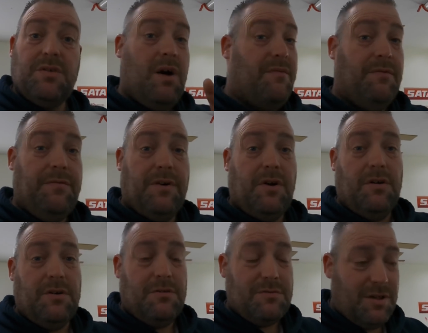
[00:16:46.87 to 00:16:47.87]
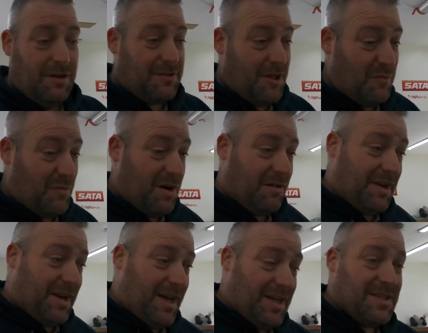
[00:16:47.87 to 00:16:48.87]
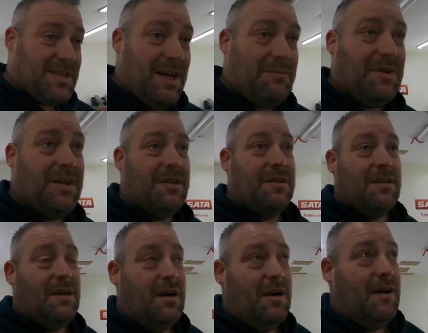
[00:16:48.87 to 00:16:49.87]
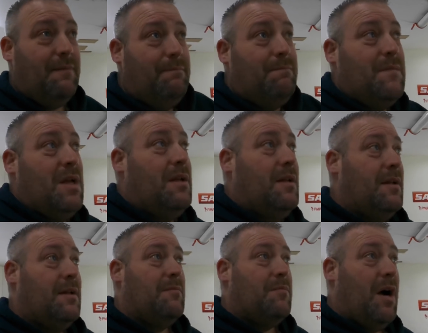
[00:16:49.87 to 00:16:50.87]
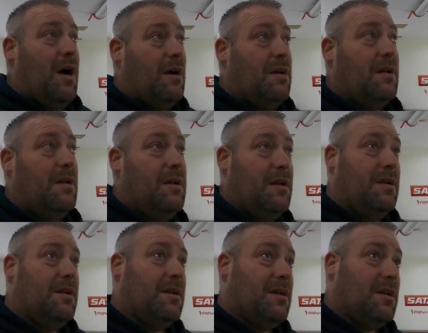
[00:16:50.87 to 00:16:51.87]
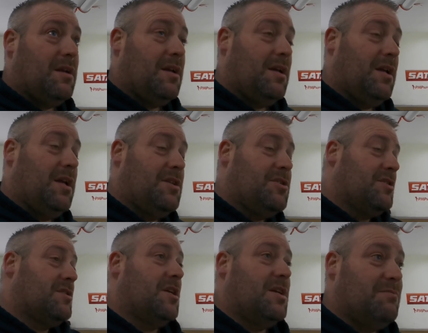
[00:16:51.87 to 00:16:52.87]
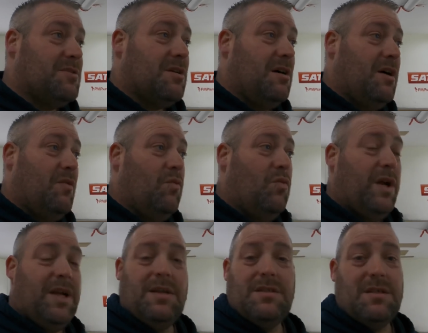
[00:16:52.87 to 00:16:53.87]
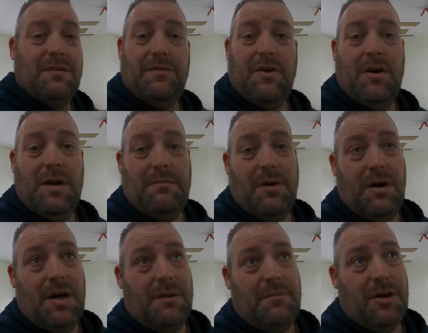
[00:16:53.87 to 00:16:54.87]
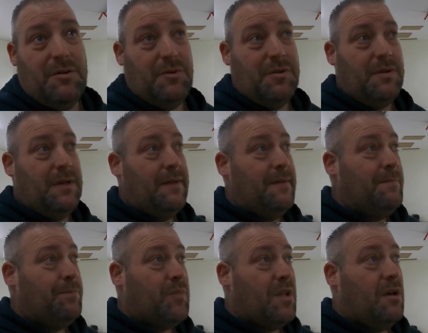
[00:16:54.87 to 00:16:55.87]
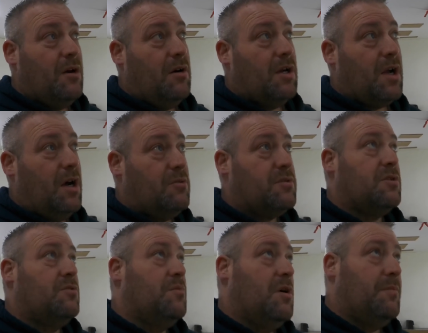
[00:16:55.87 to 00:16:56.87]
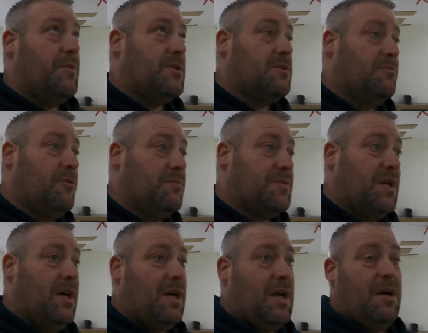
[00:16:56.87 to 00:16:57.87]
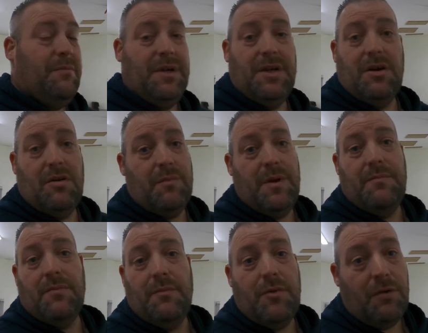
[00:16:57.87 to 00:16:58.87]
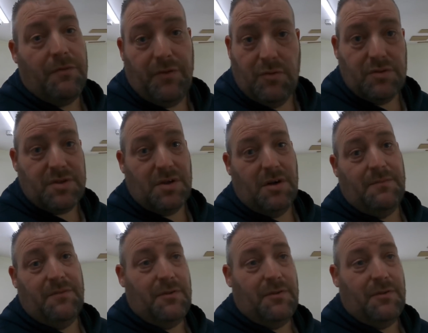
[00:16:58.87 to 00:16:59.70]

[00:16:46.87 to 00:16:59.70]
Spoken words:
So I haven't forgot you lot, don't worry, that is happening. But it just seems like weeks are flying by at the moment. I go sort my bits and bobs out, come here. You've got to remember, I'm not full-time.